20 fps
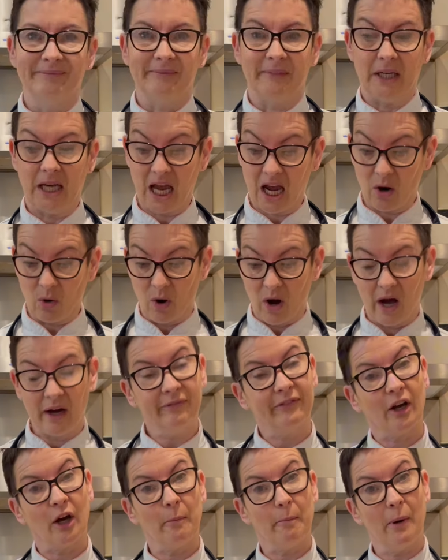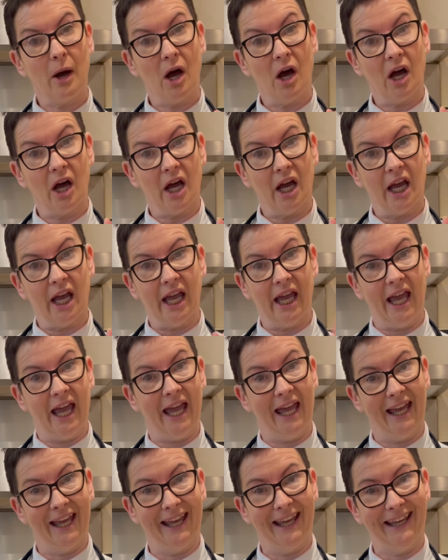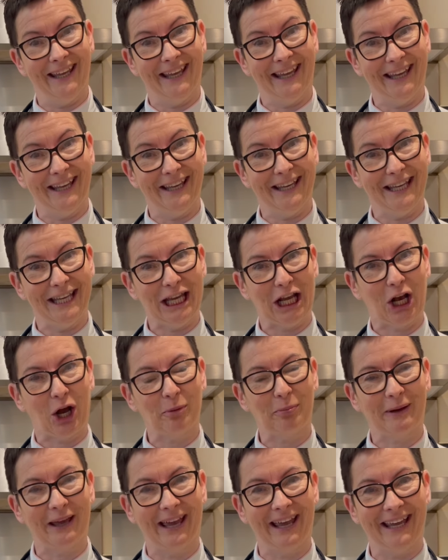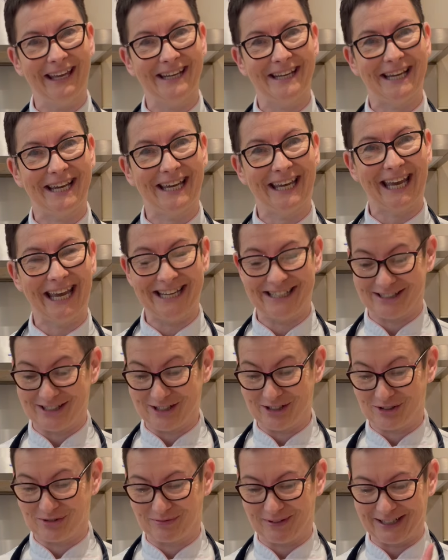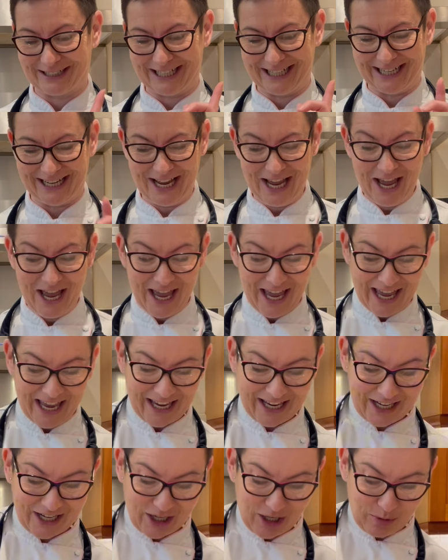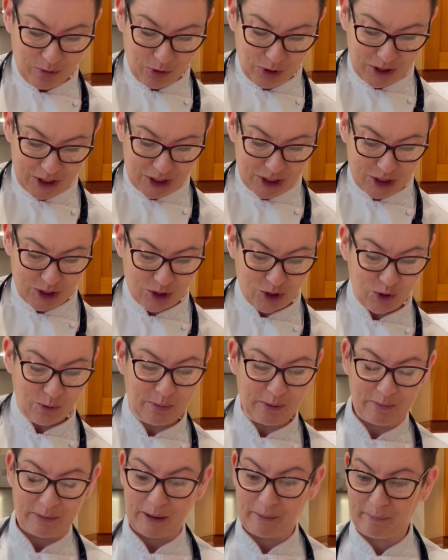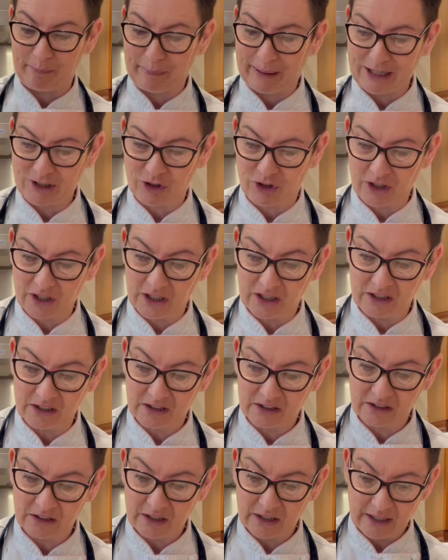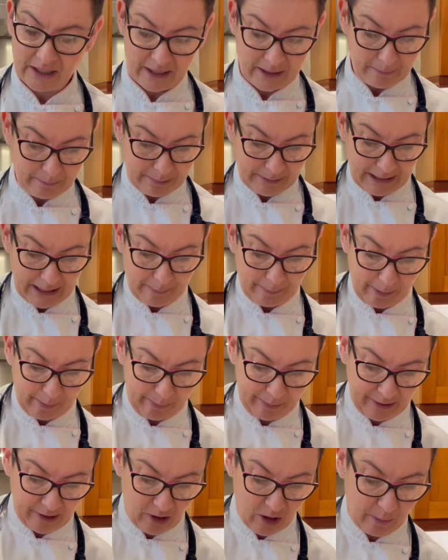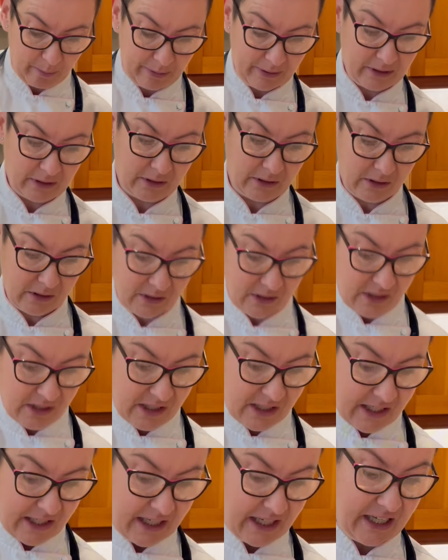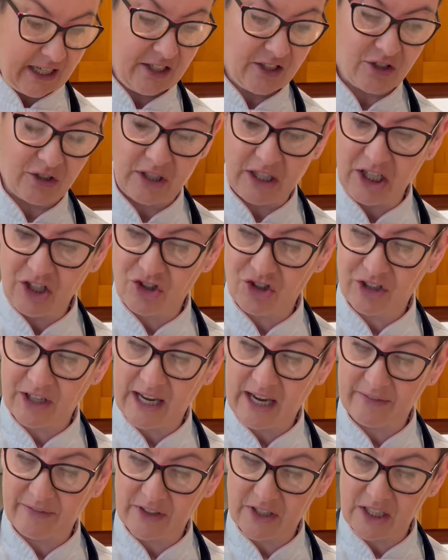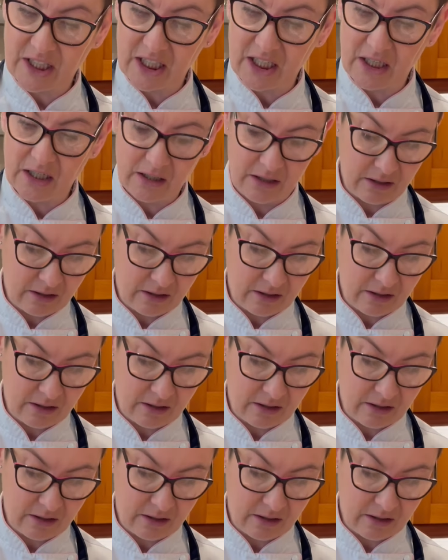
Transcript: Now I've got my cupcake cases ready and I'm going to scoop my batter plip plop into each cavity.